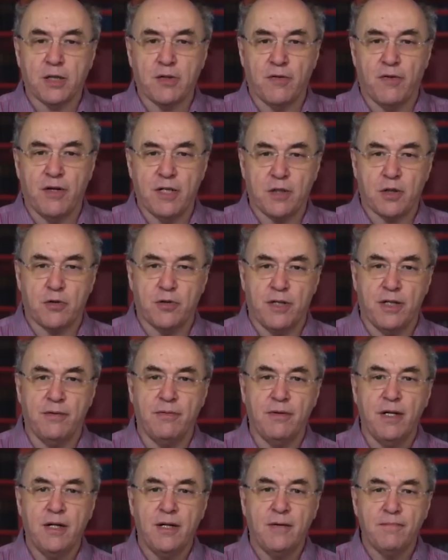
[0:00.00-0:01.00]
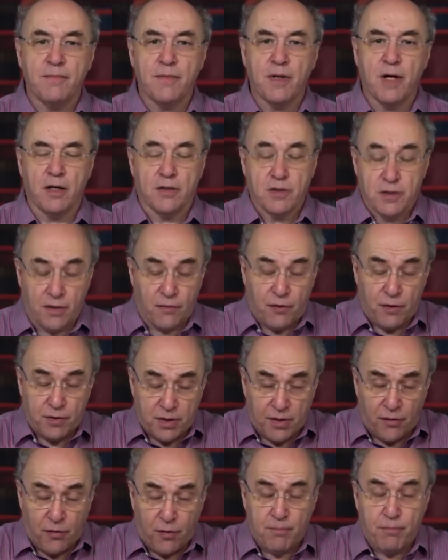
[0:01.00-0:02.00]
of history,
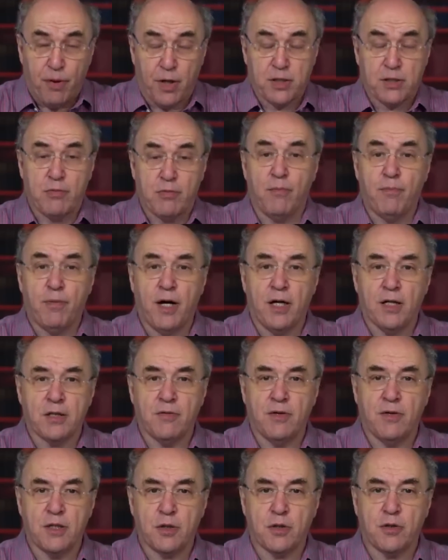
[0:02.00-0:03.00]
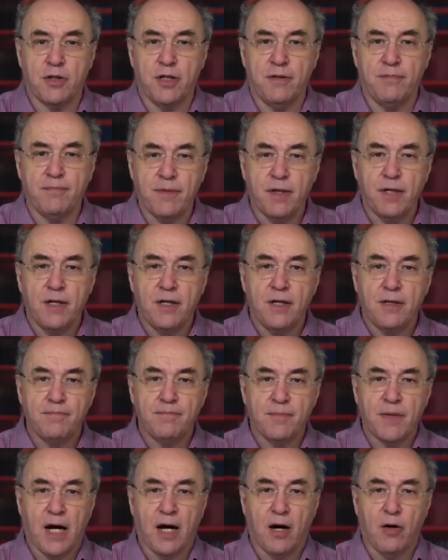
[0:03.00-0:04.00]
different possible paths of history.
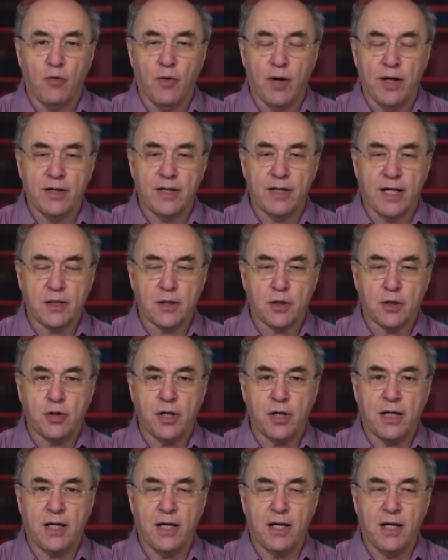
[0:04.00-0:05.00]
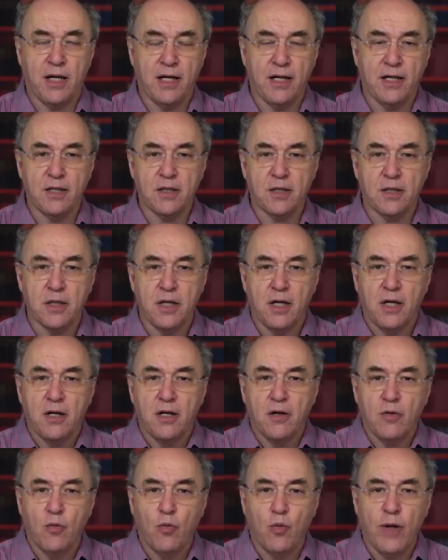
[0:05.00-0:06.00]
Now, where it gets tricky is
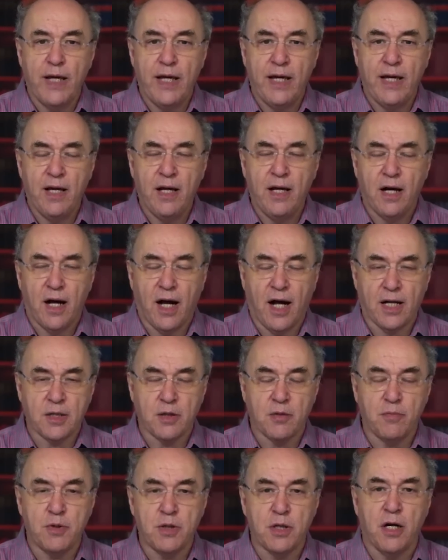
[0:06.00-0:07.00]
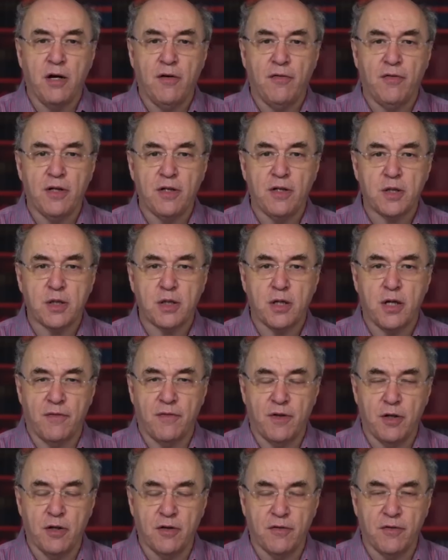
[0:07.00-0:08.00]
we, as observers of
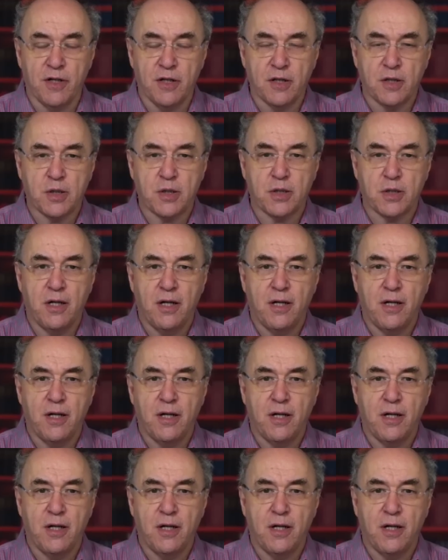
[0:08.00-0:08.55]
the universe,